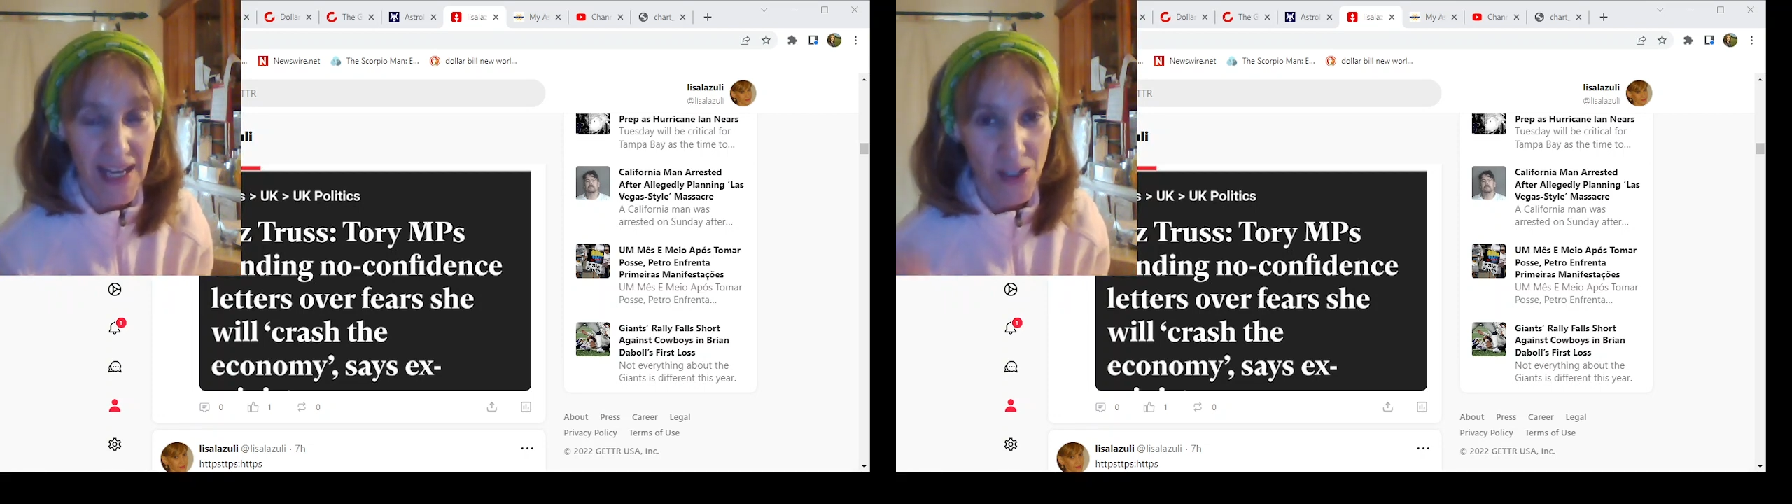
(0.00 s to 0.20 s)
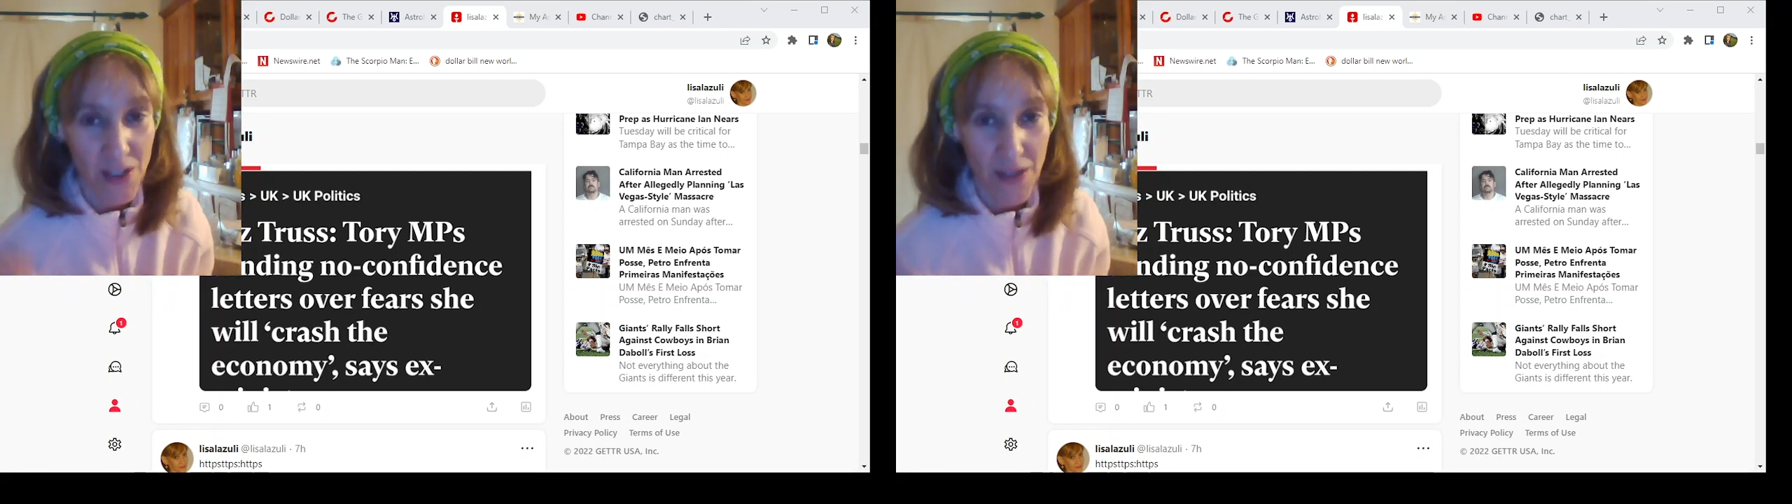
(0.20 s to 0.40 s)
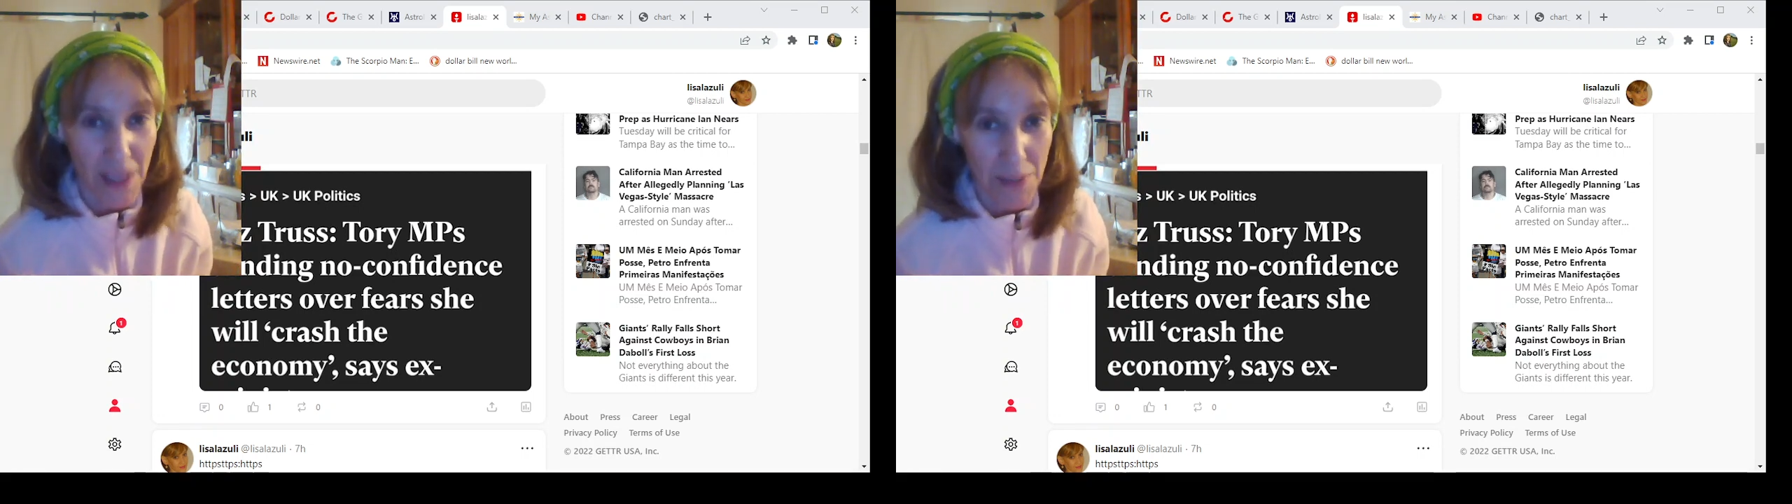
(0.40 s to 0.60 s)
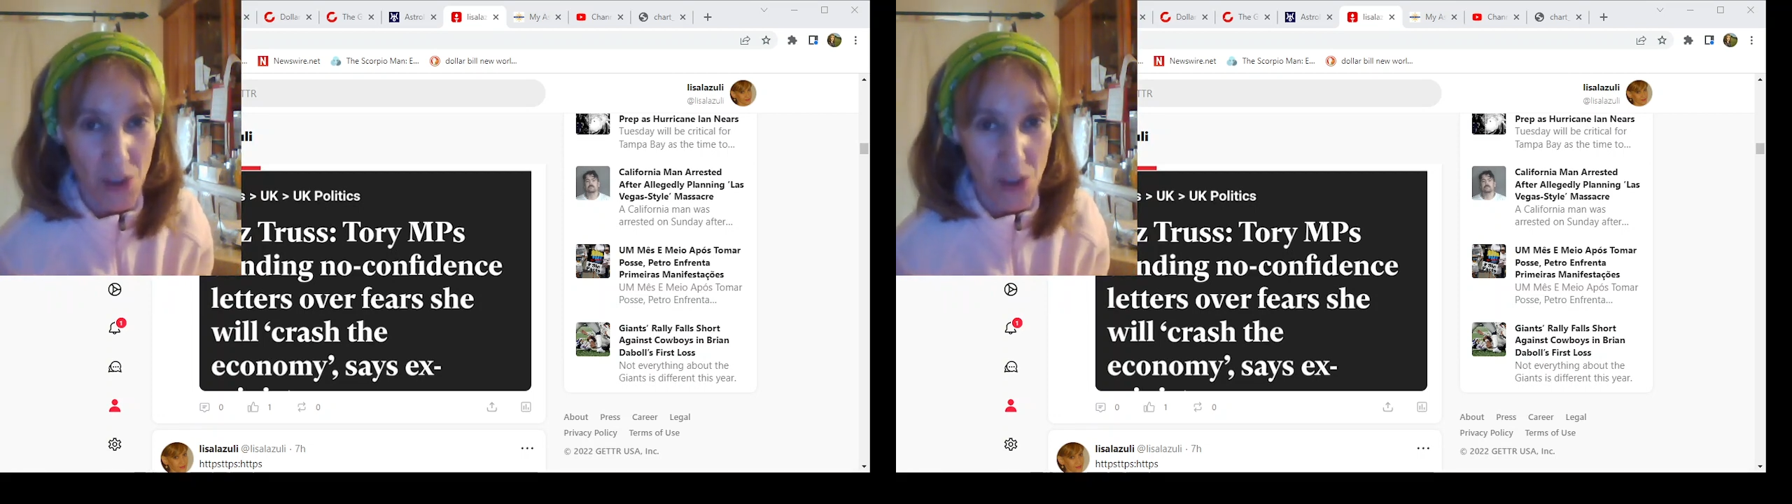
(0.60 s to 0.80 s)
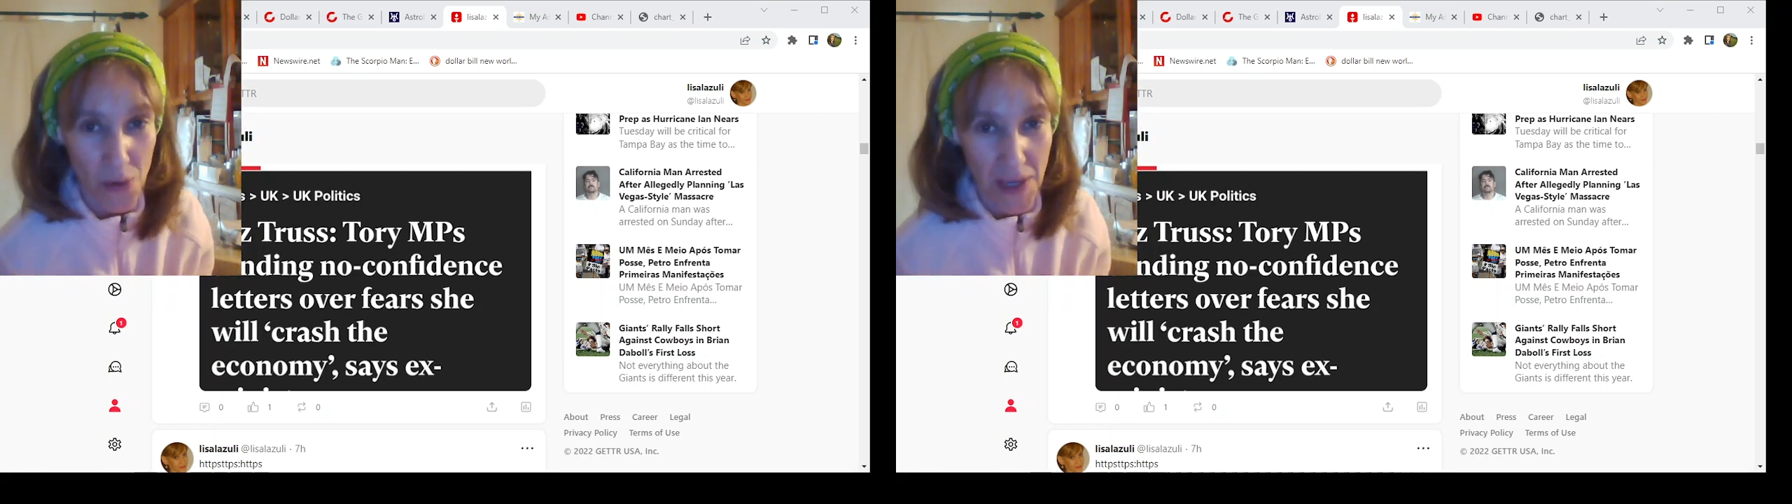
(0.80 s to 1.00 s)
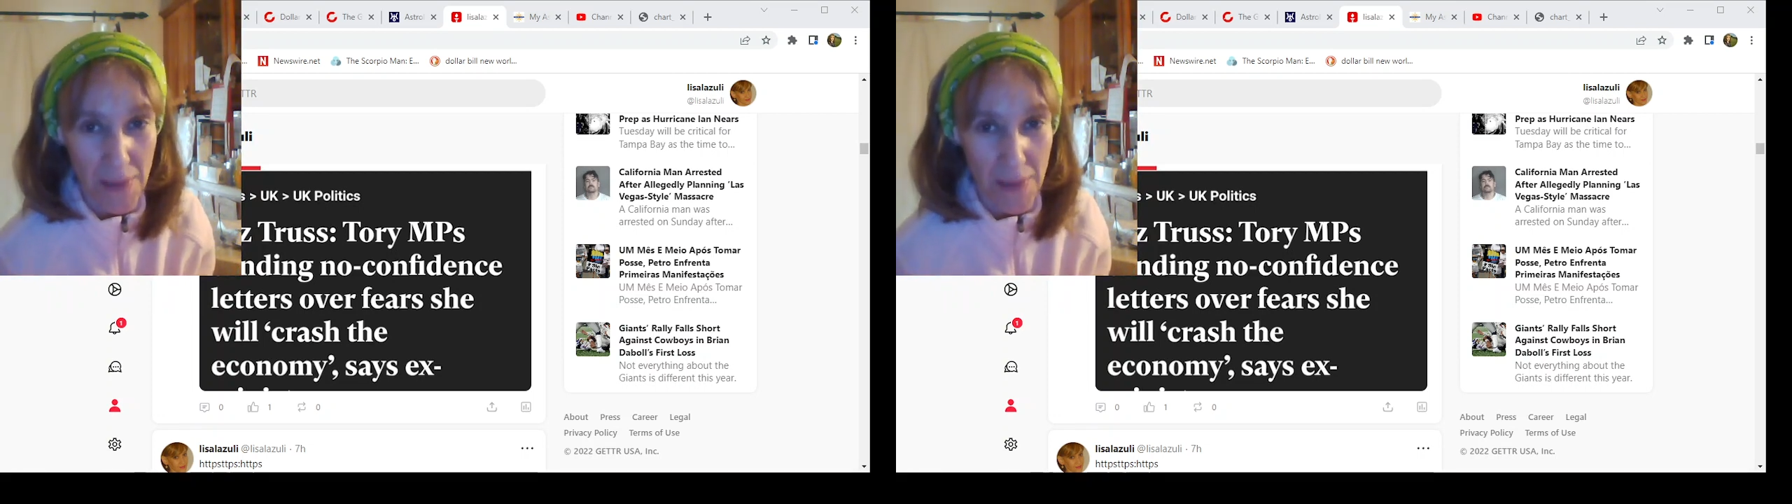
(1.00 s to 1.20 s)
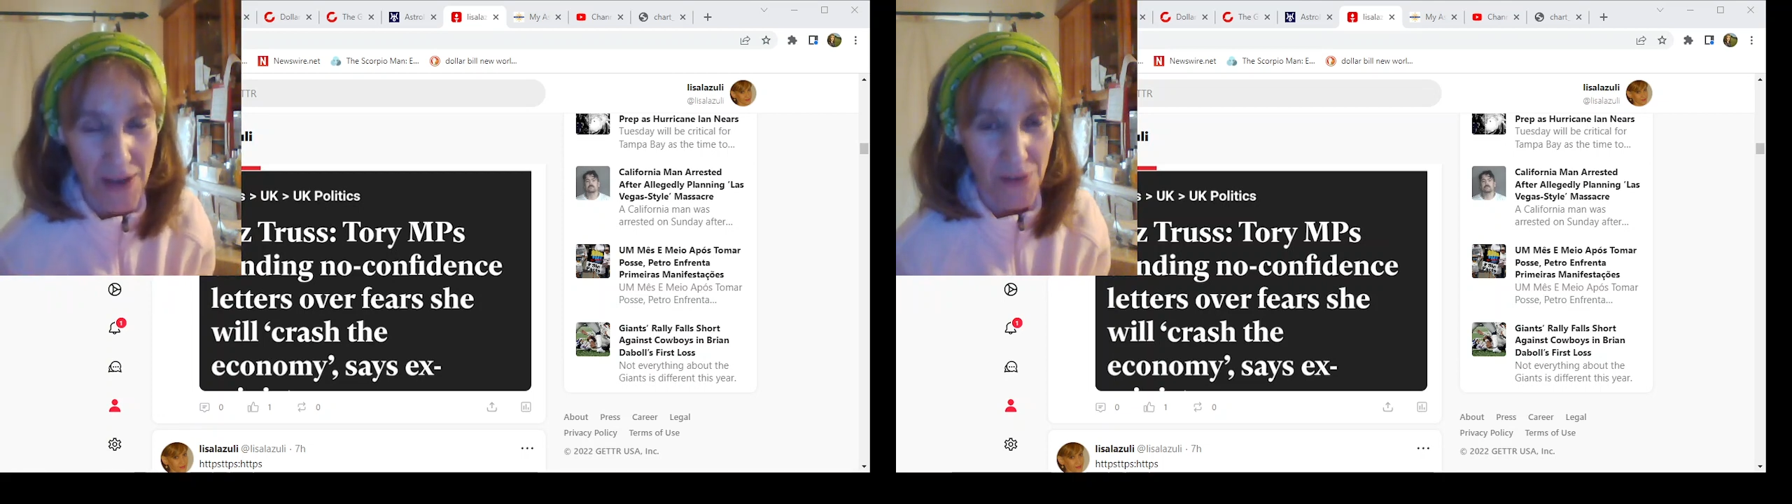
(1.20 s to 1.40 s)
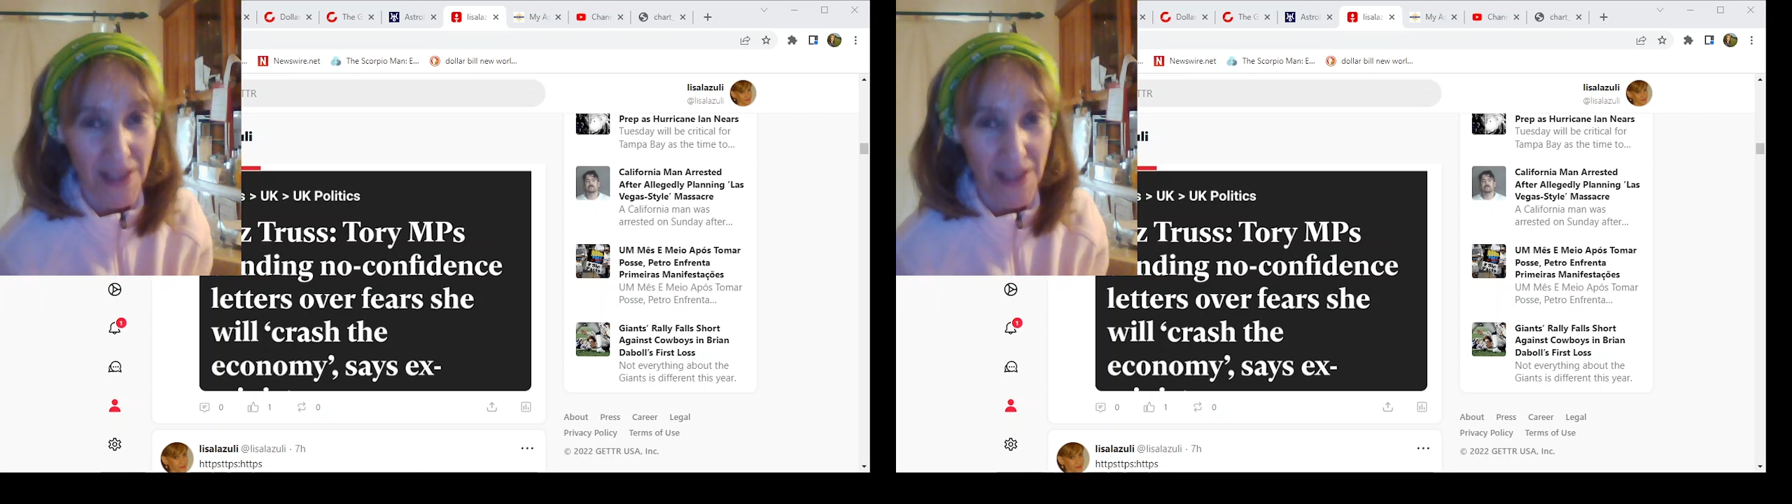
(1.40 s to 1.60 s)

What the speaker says: and you'll hear me talking about all that.